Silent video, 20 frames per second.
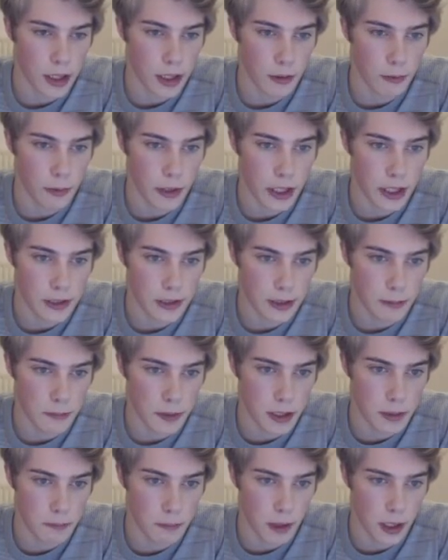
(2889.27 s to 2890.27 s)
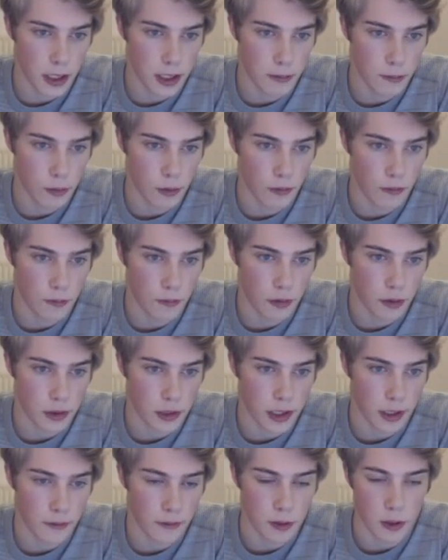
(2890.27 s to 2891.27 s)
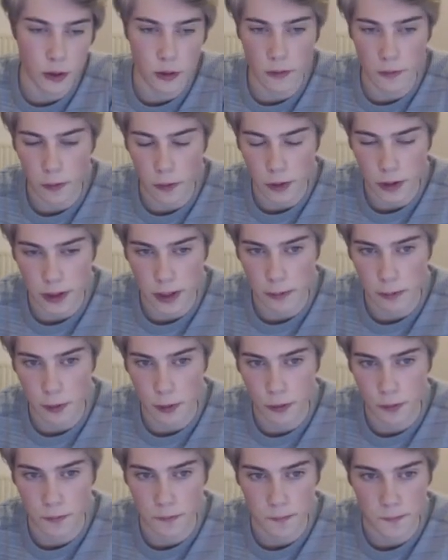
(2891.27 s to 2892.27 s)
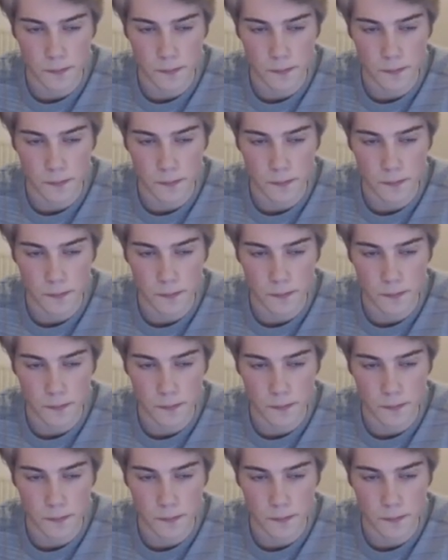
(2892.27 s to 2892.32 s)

We can simply play the move rook to f2, for example.